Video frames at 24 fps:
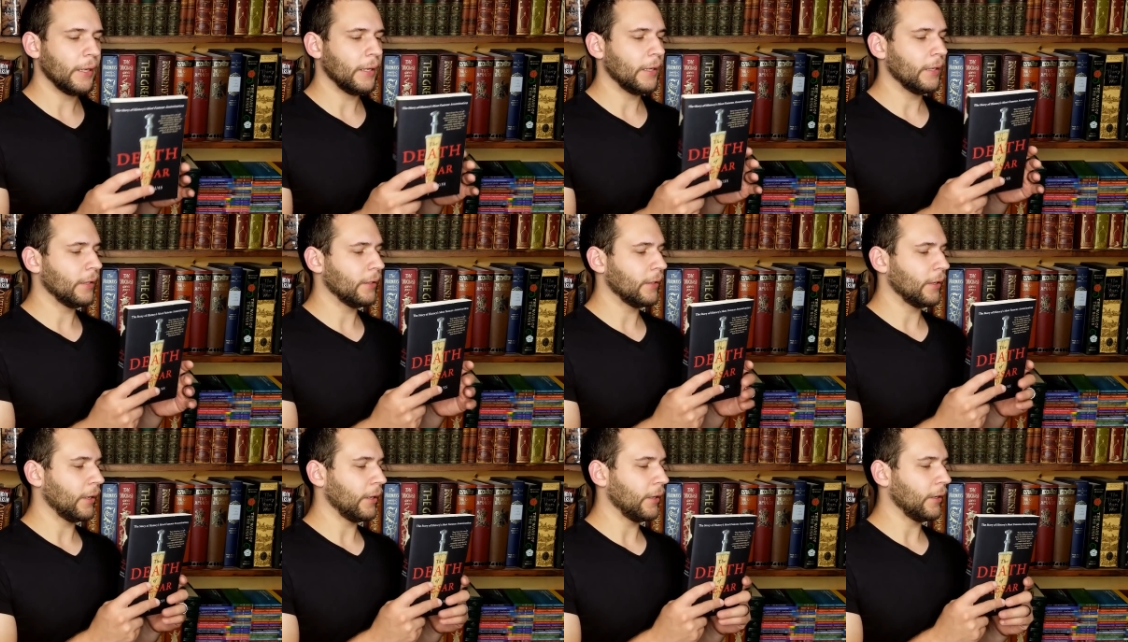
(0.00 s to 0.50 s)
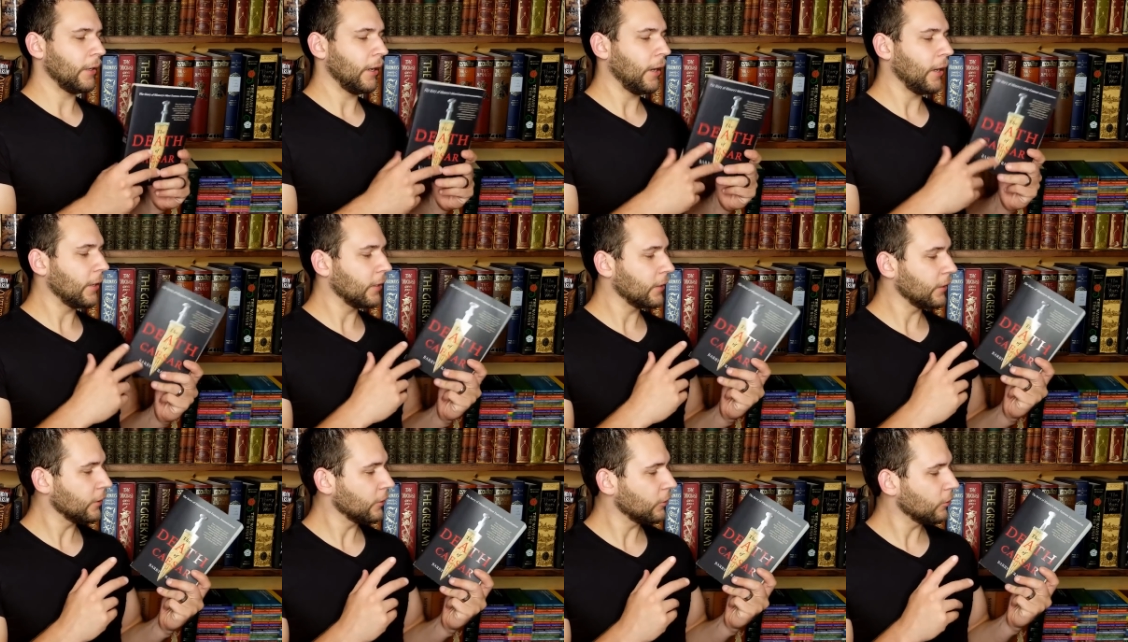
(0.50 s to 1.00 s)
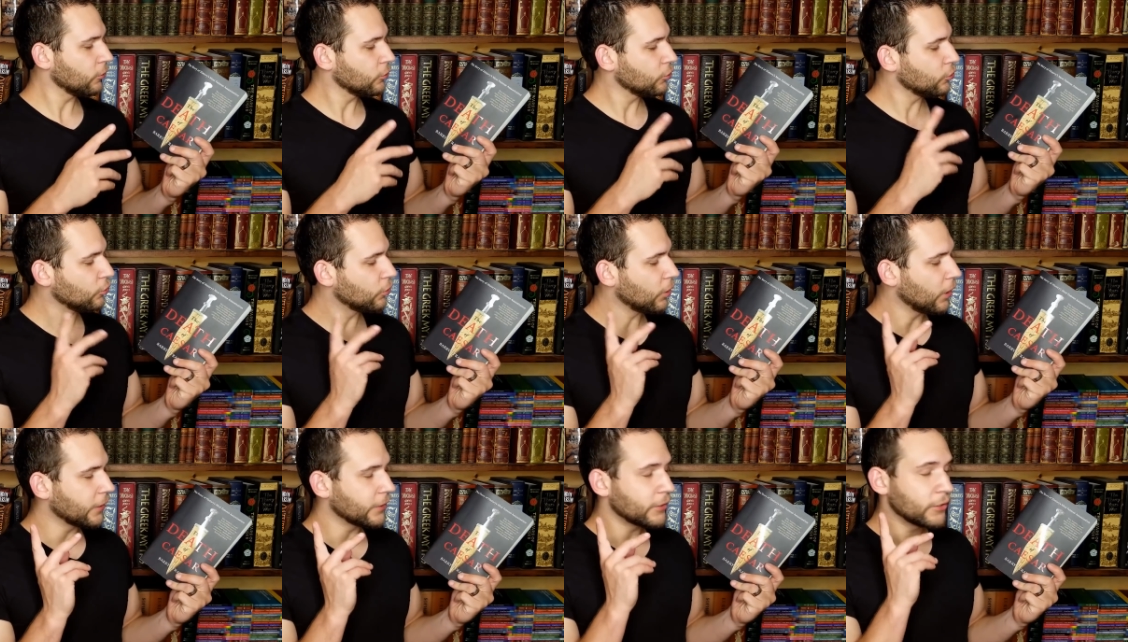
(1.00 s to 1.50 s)
and I highly encourage
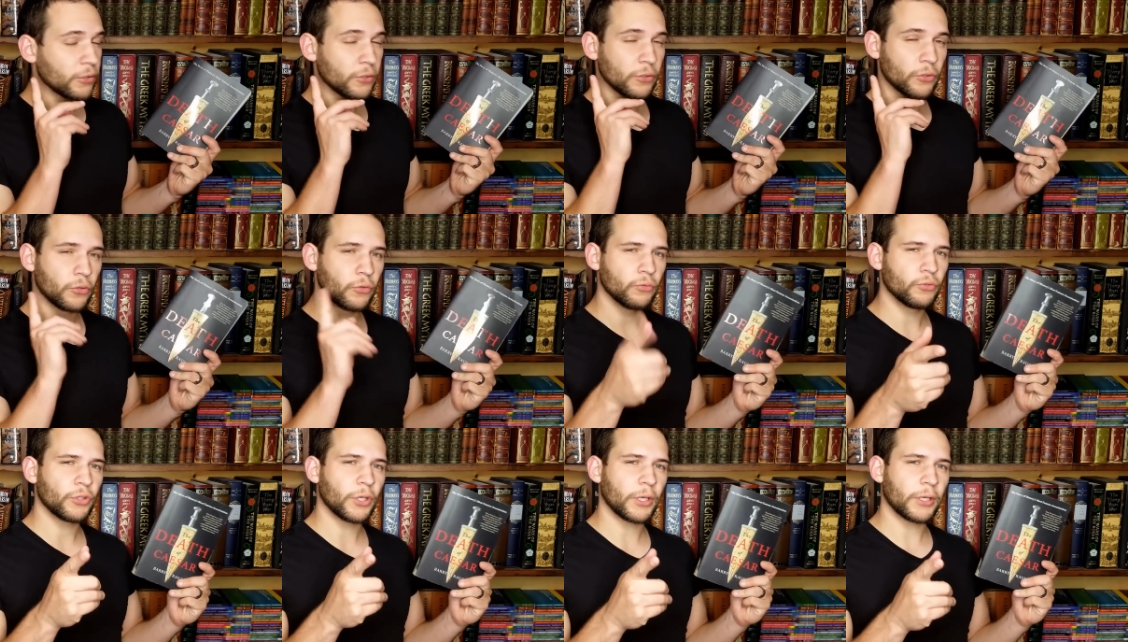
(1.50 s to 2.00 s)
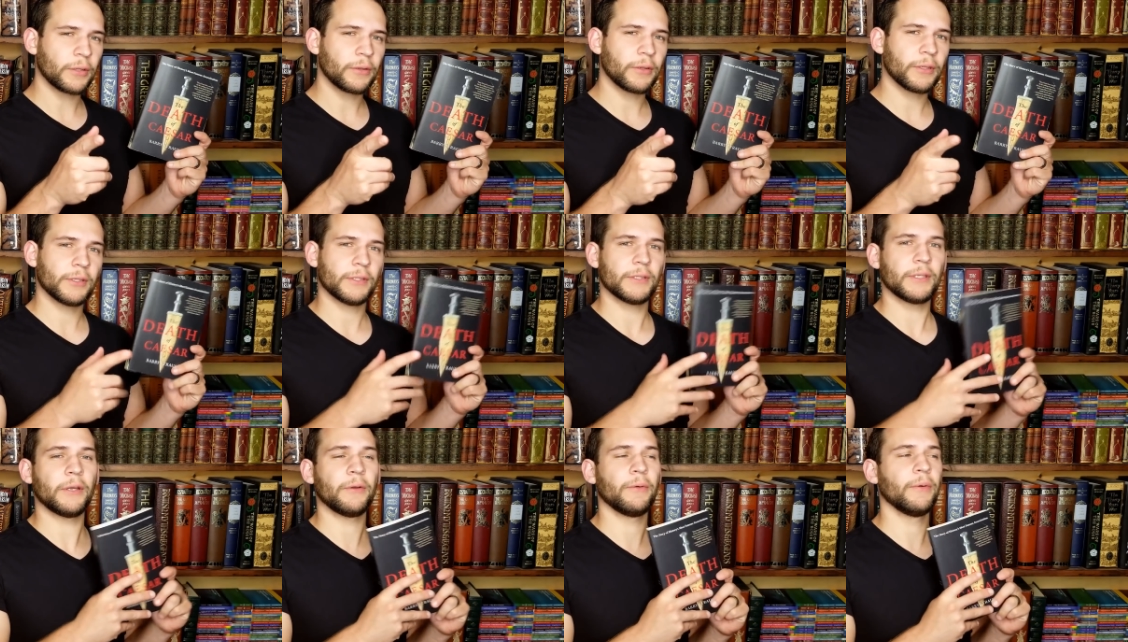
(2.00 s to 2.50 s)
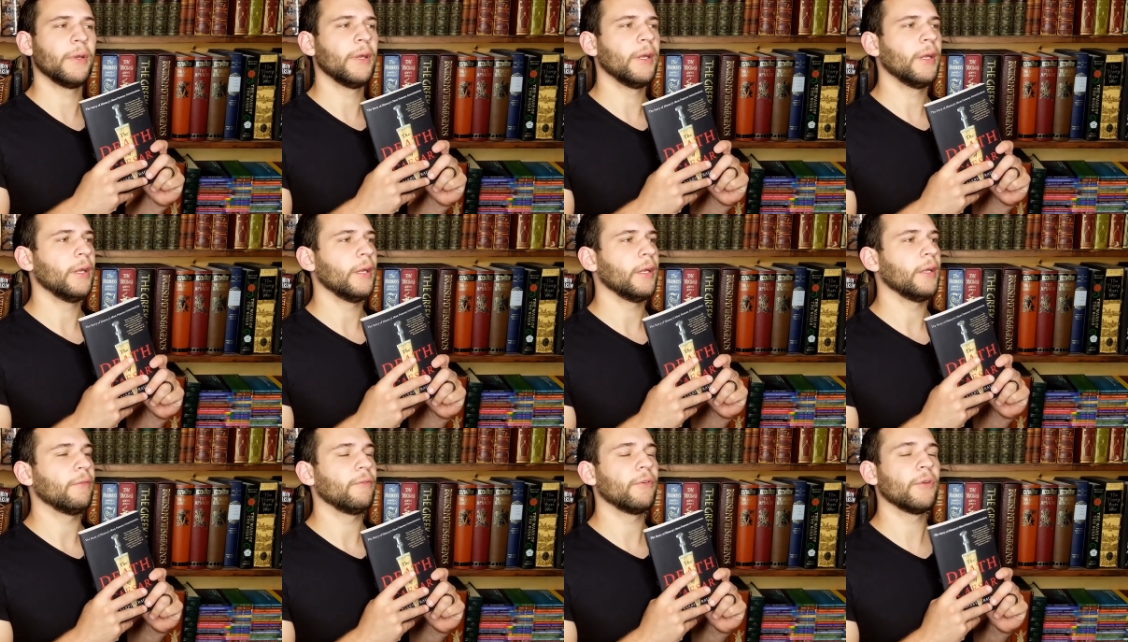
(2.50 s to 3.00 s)
you guys to check this out
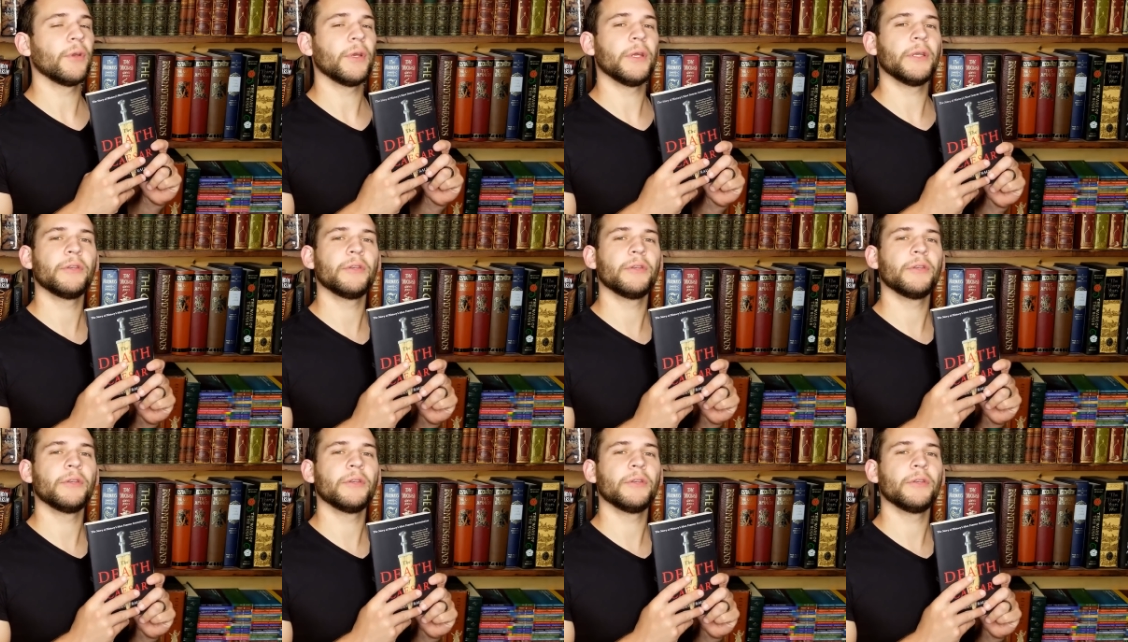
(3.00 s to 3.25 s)
if you're